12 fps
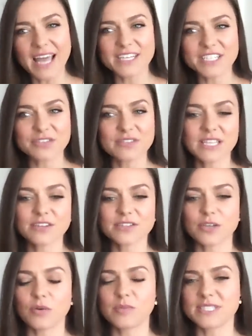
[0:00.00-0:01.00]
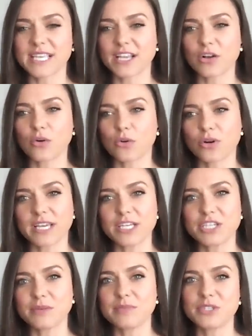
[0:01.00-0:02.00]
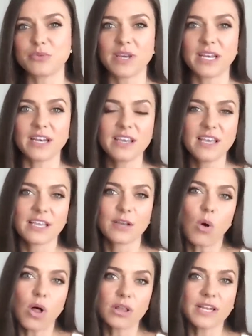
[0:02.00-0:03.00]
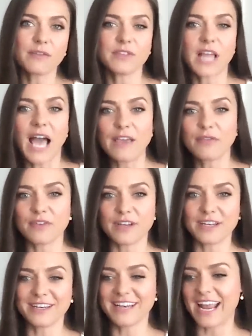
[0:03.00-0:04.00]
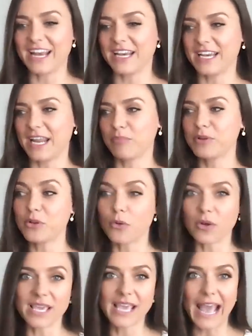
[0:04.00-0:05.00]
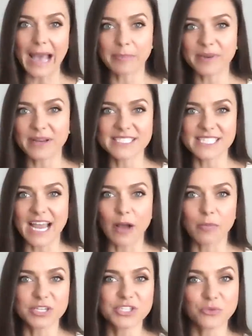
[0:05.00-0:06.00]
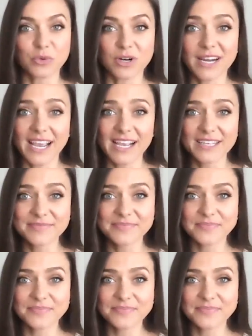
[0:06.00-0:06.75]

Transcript: And do you think there's almost like a correlation between quality of life and employee happiness and how much you're working?